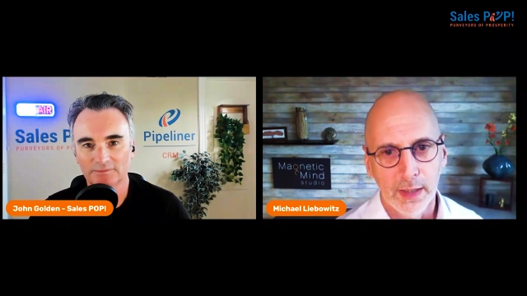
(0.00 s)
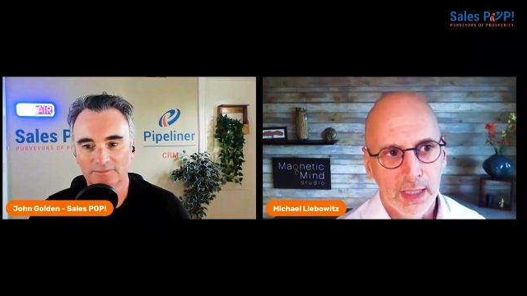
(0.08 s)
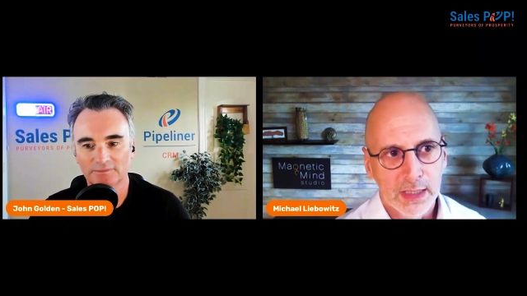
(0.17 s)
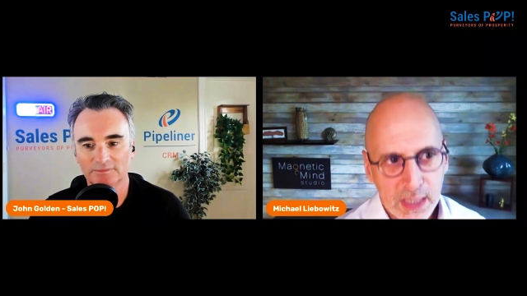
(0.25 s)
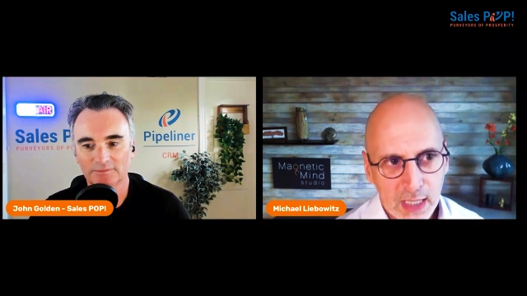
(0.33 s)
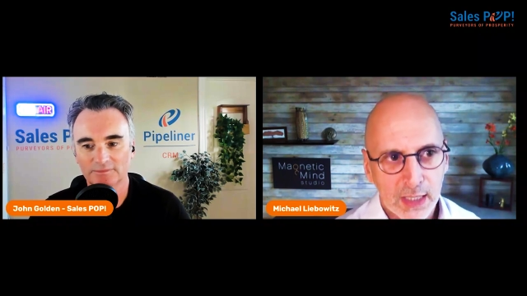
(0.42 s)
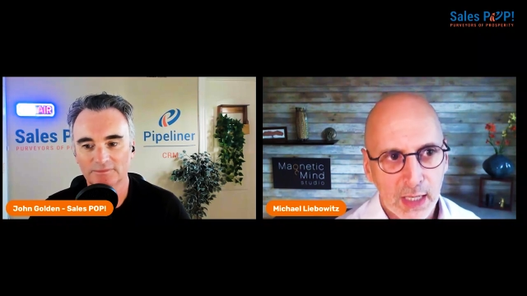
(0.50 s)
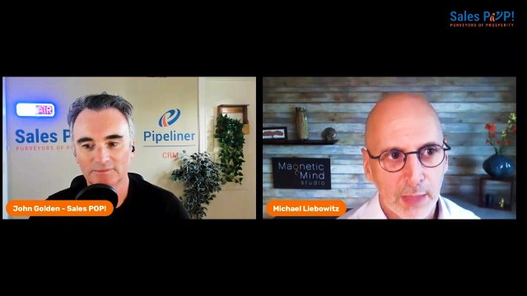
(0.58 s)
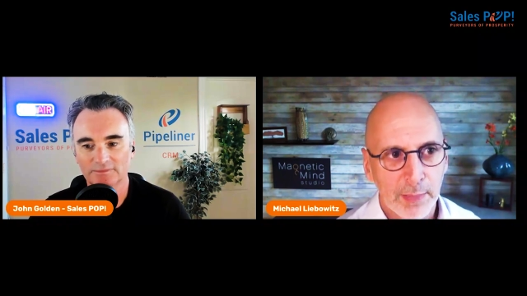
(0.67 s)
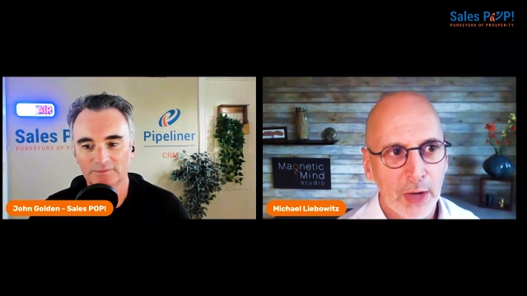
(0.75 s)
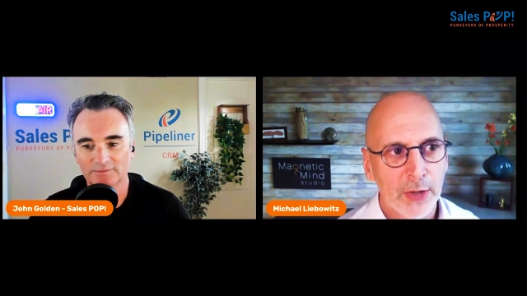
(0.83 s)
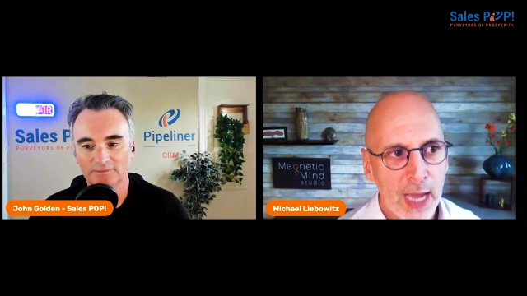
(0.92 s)
Speaker 1: it's going to
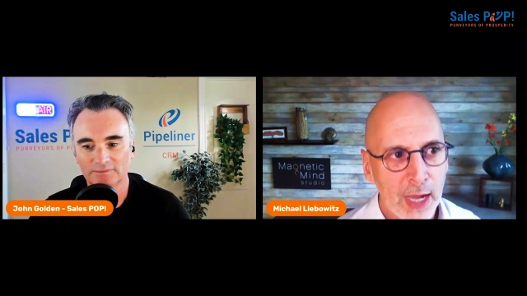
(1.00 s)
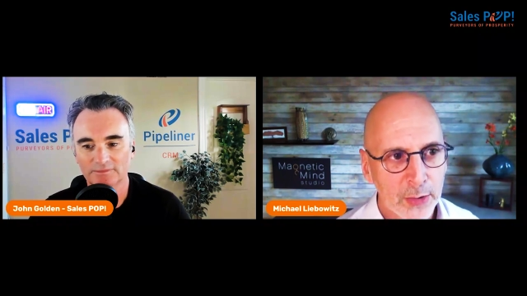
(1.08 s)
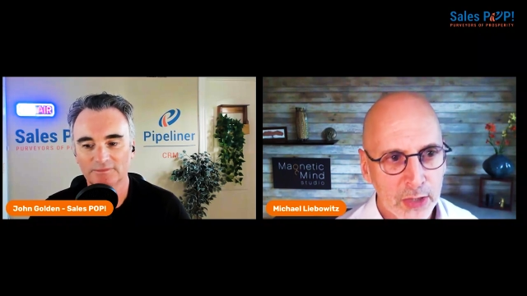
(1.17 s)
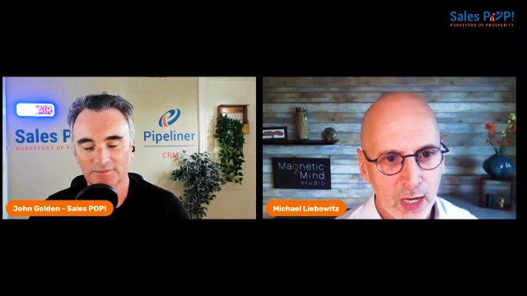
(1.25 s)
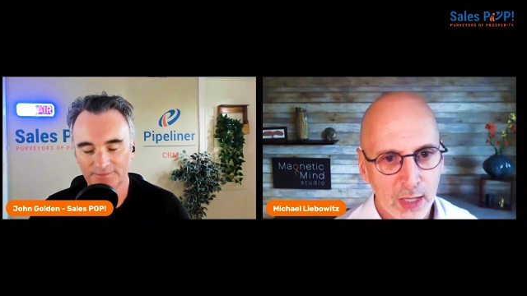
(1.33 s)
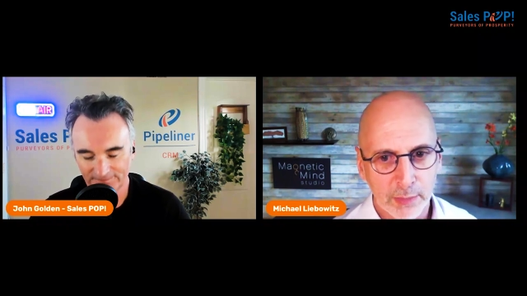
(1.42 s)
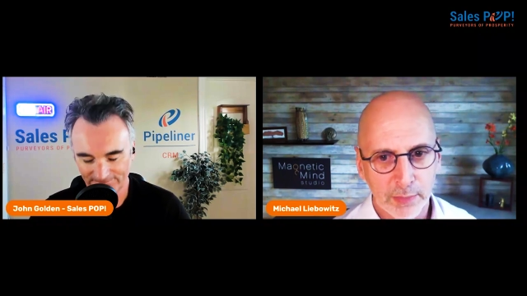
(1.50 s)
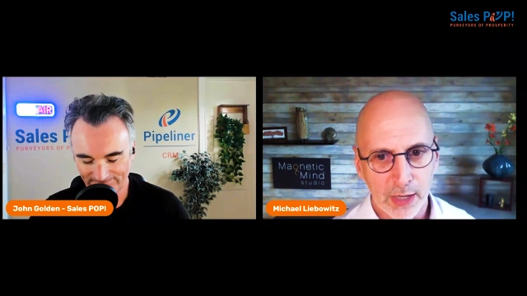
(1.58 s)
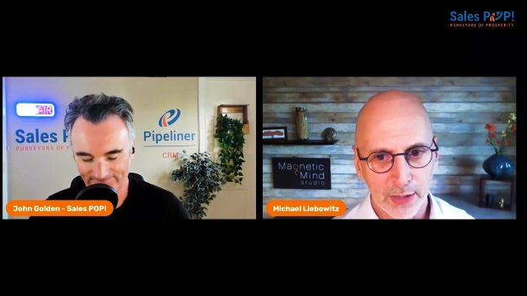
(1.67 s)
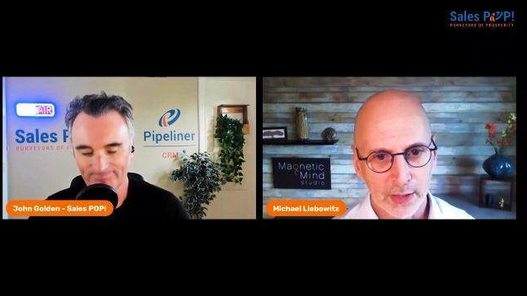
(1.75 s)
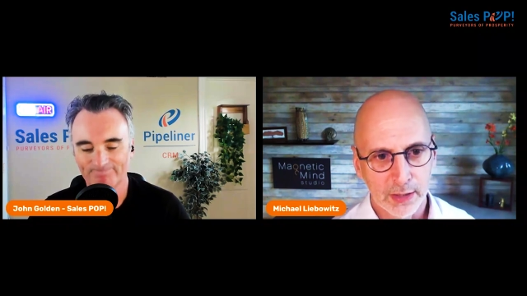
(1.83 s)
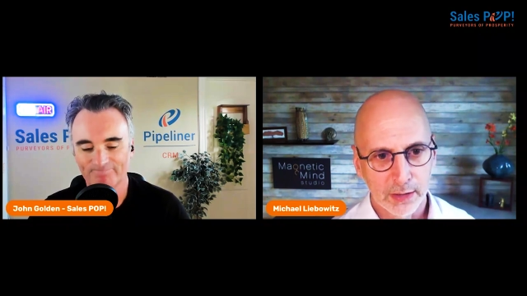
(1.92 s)
come out in how you talk
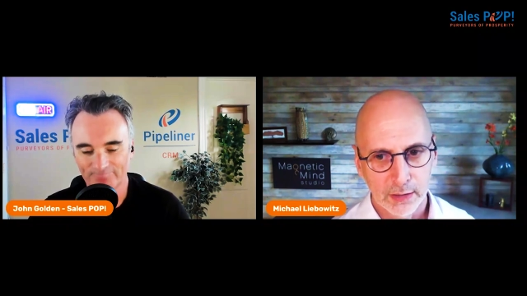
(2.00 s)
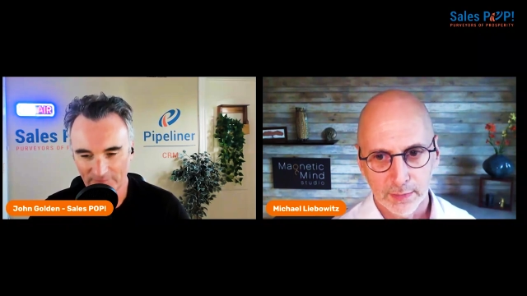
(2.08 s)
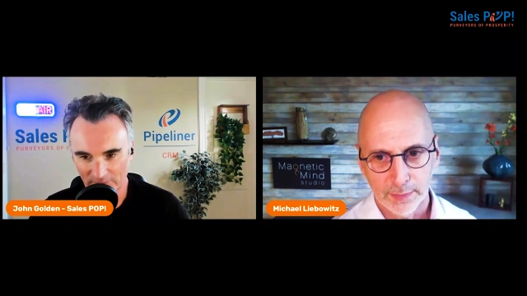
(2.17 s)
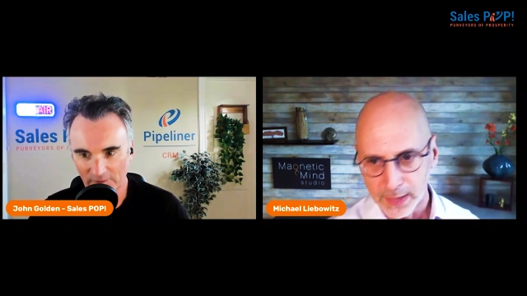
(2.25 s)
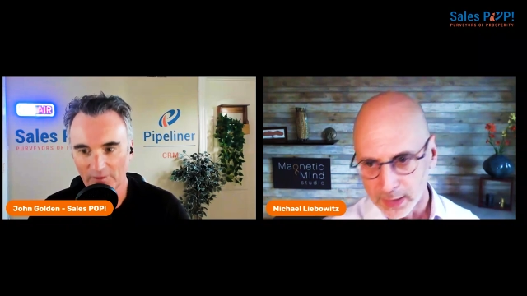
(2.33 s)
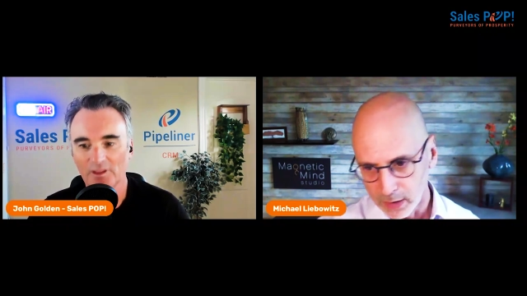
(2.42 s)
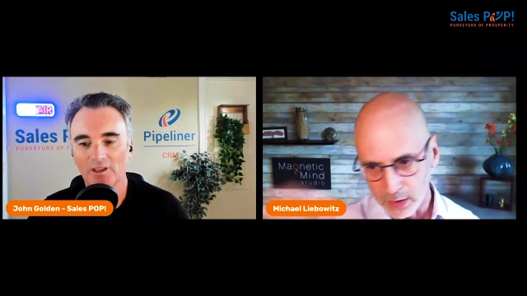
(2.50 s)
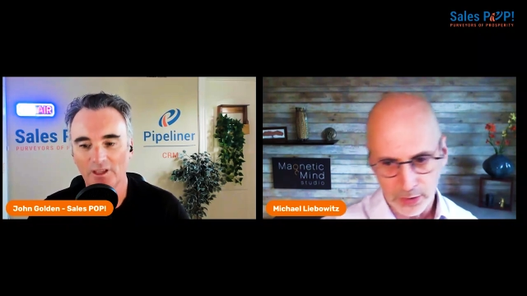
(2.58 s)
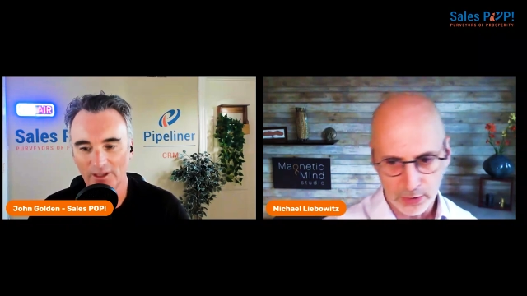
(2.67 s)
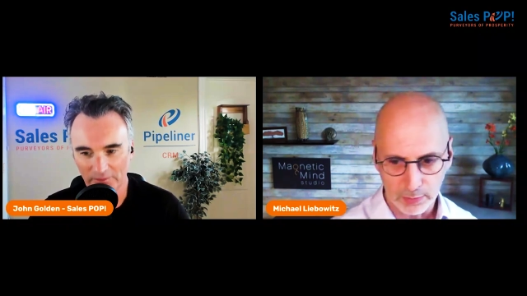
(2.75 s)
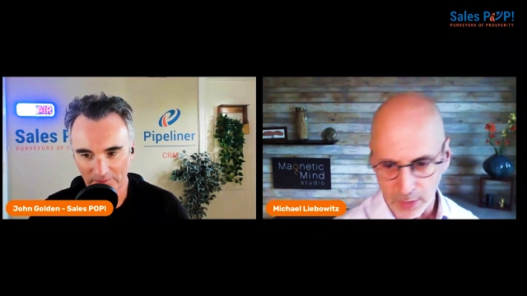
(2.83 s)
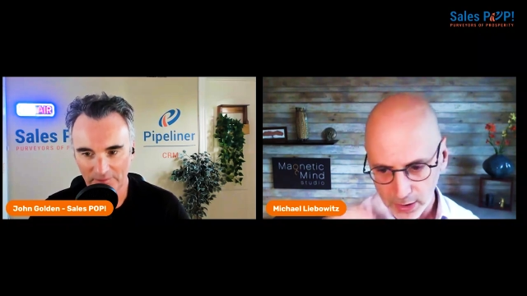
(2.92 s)
about it in all your